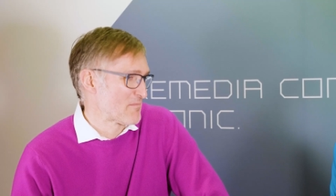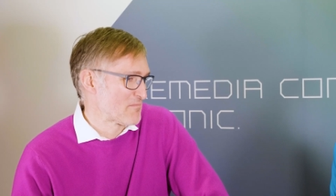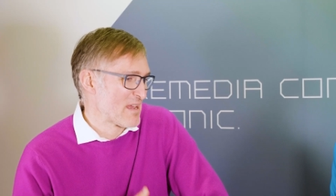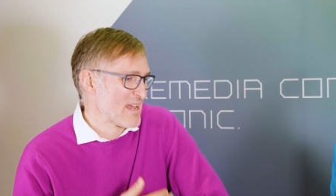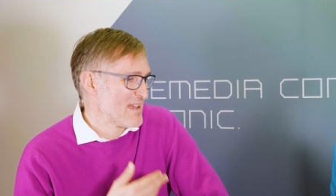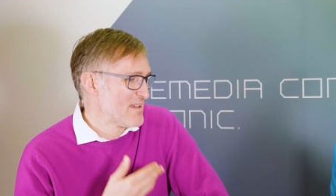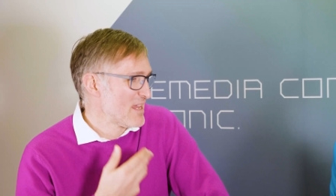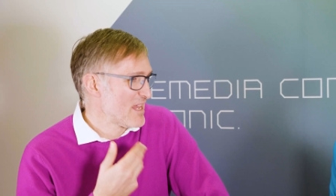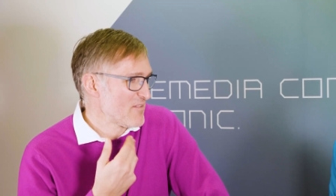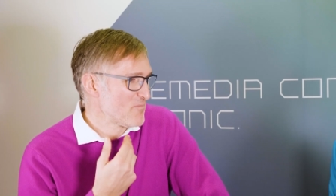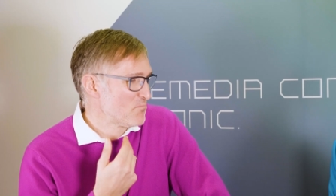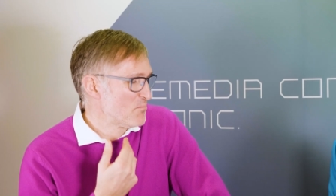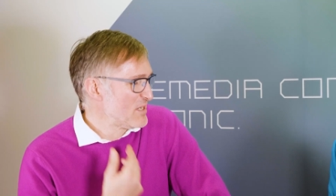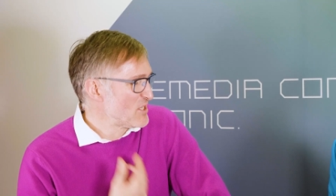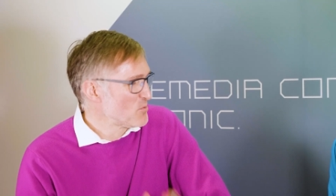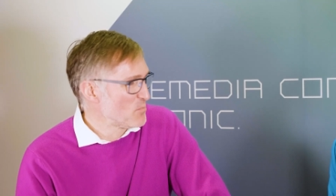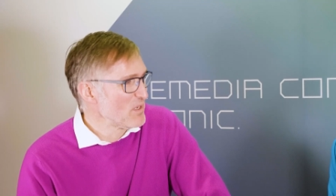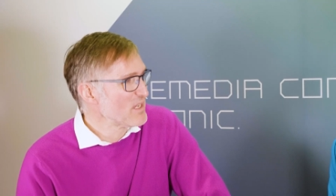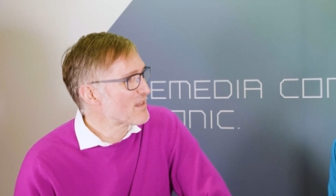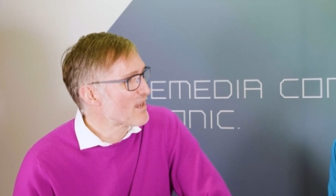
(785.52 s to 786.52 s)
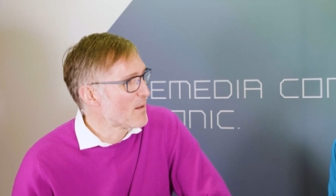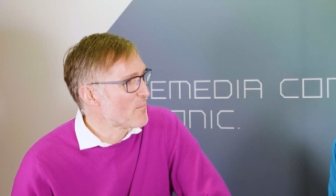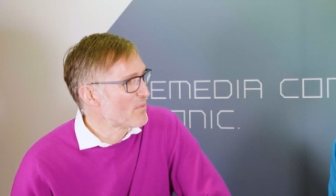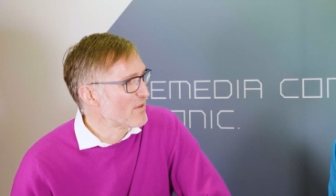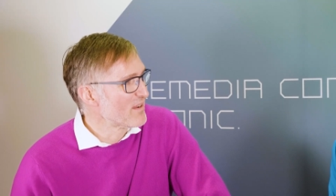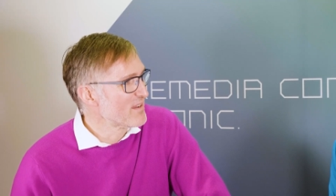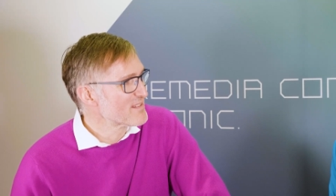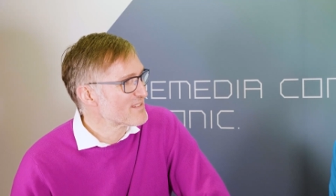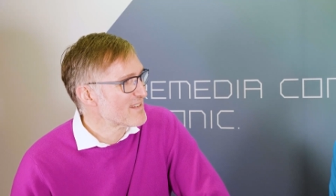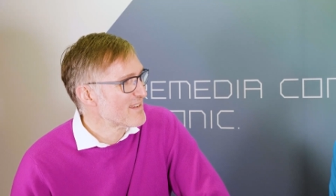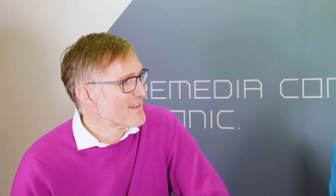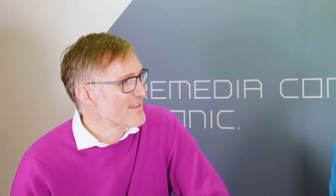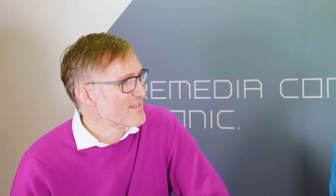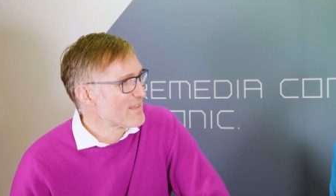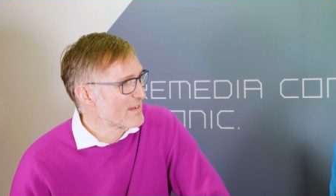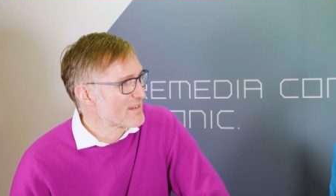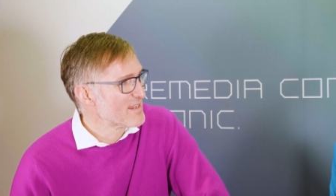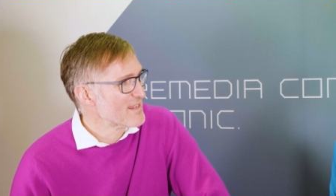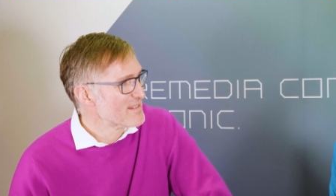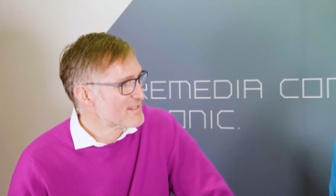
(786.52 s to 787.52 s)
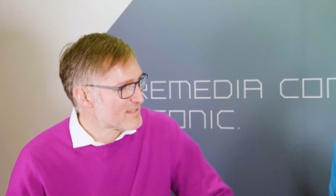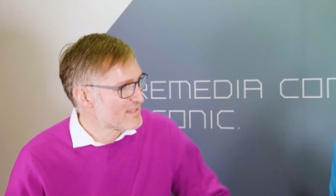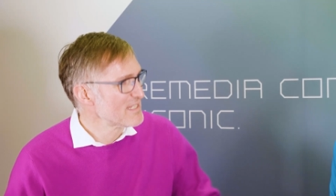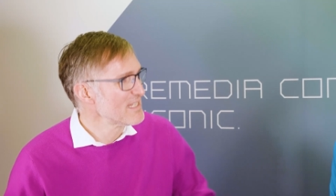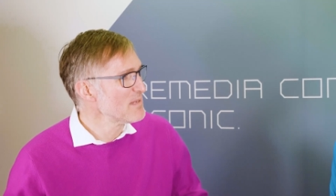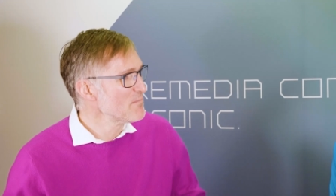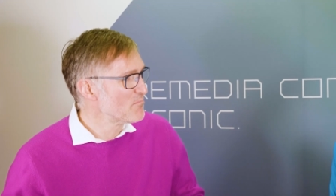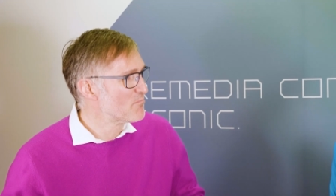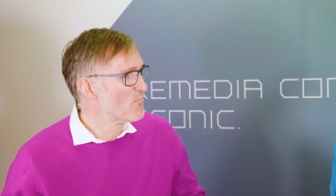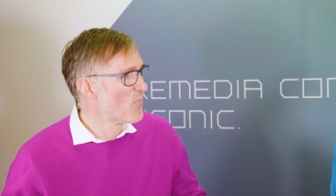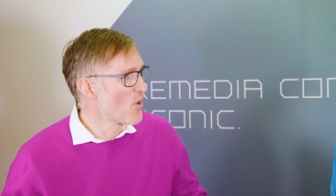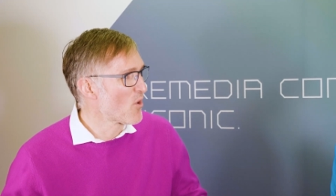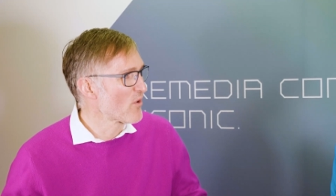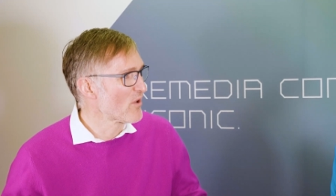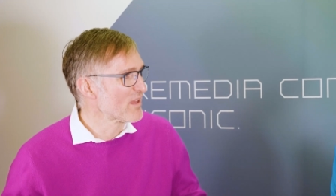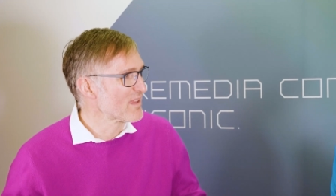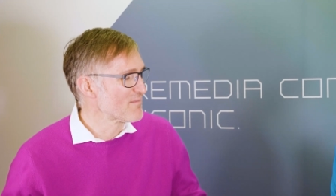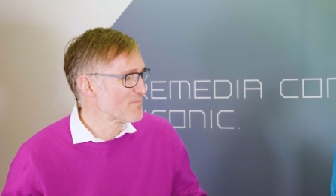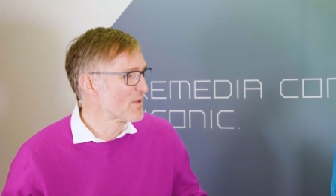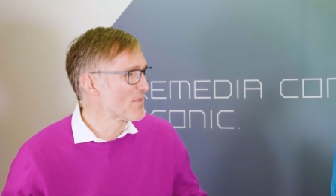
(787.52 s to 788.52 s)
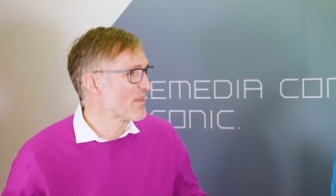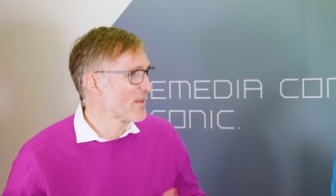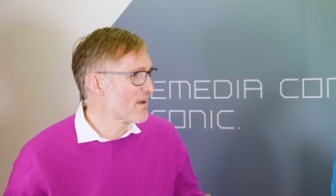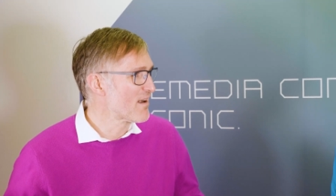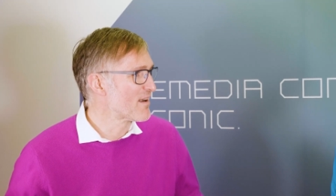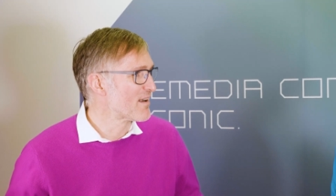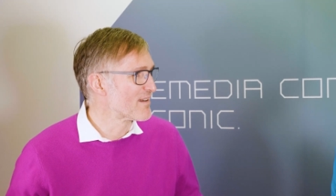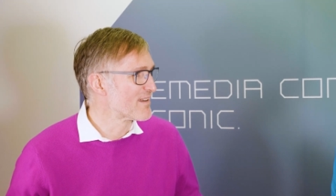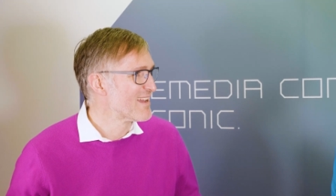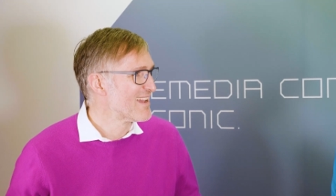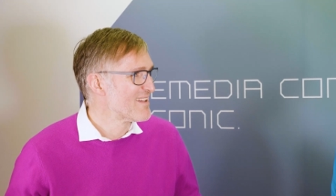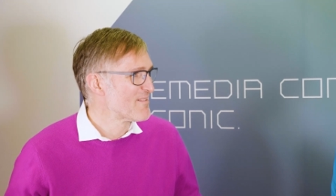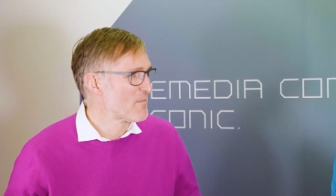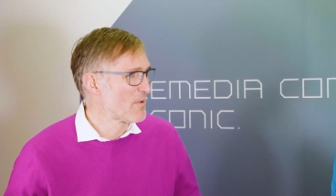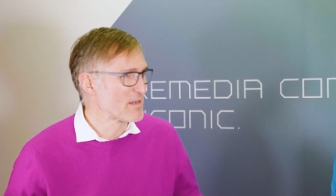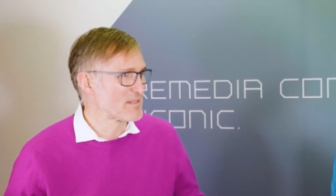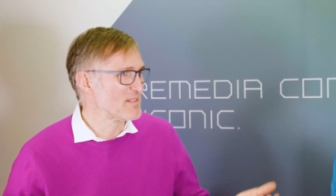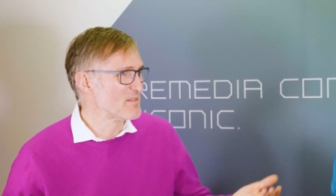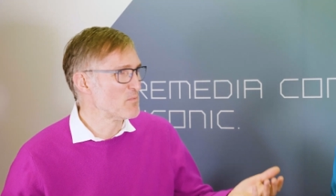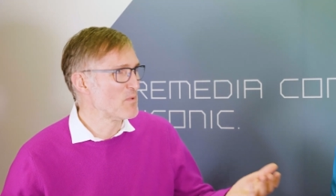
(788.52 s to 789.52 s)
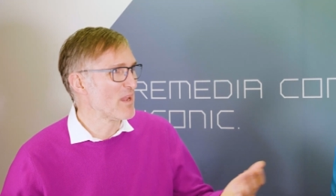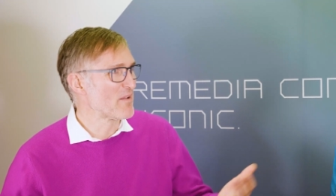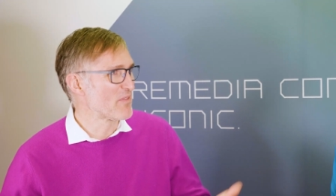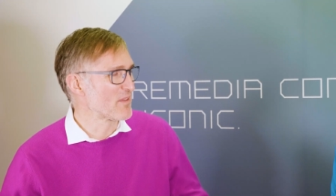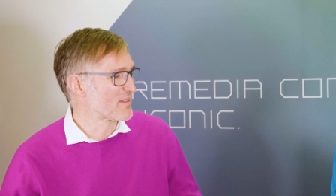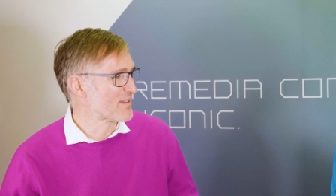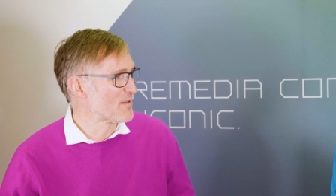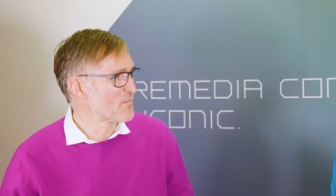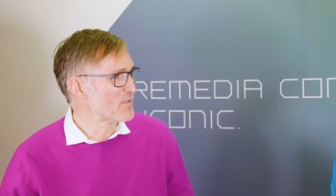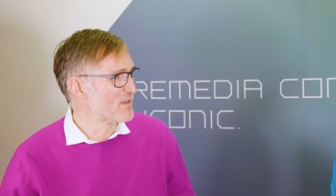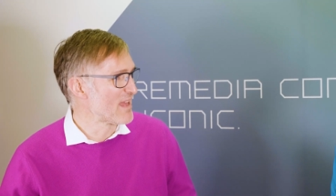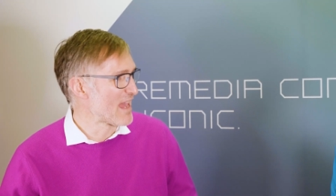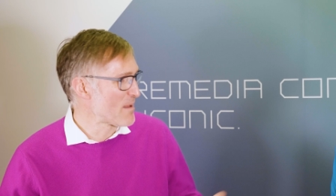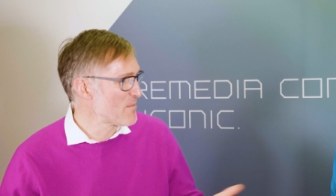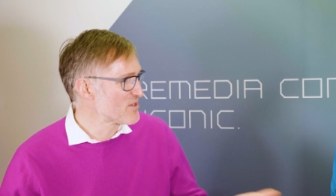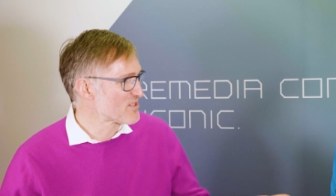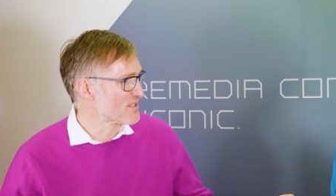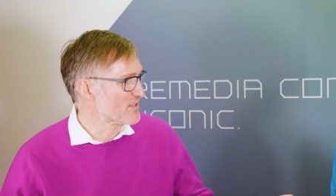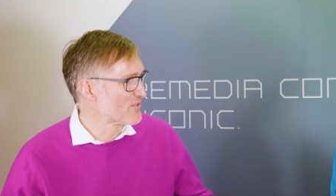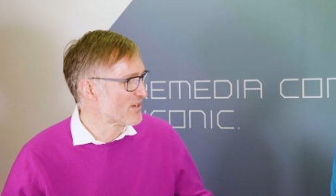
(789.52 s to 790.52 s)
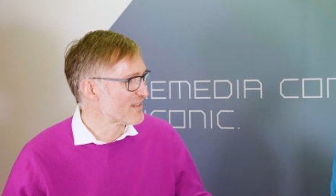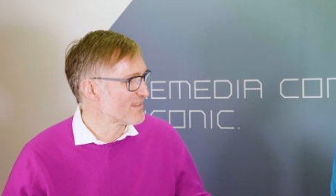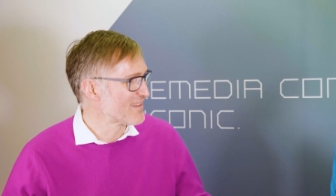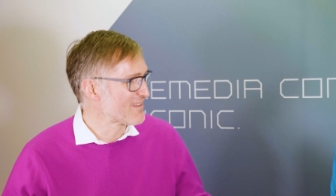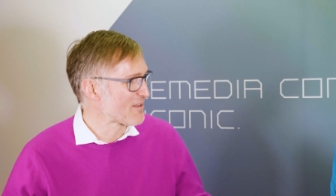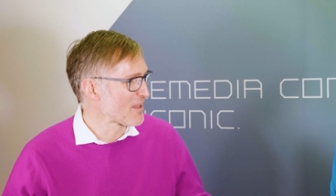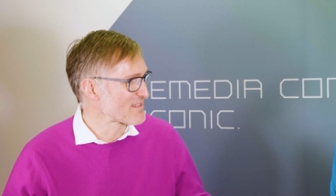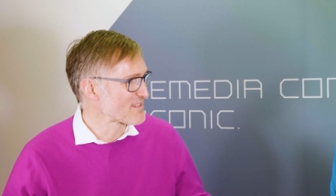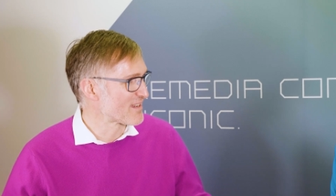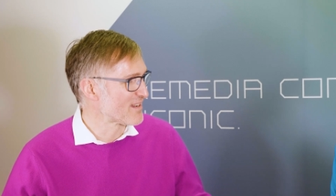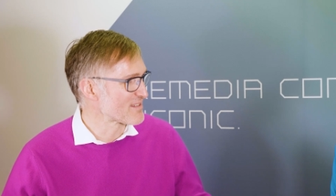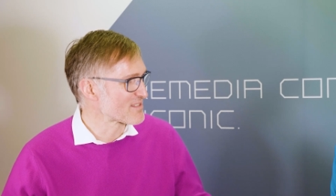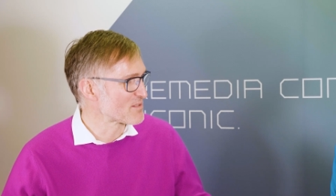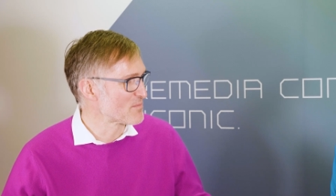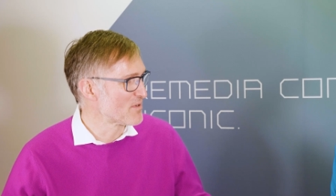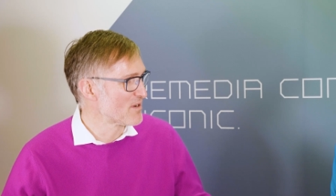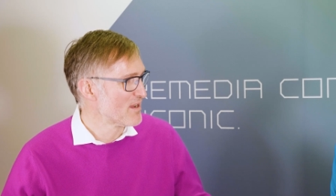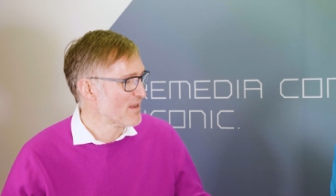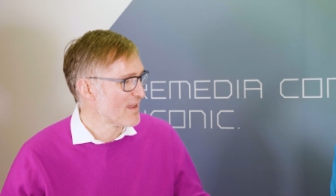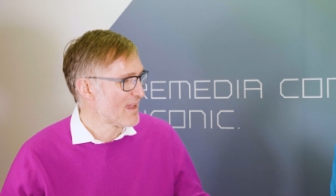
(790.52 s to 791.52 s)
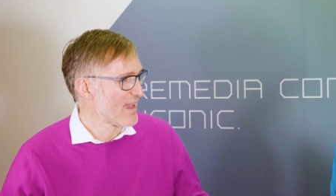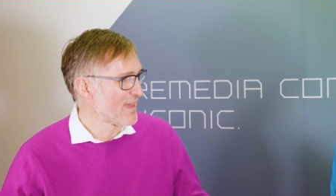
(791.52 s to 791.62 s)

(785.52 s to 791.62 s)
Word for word: eh, even yeah. b2b companies that seem boring but they aren't basically we have the company emerson right as a customer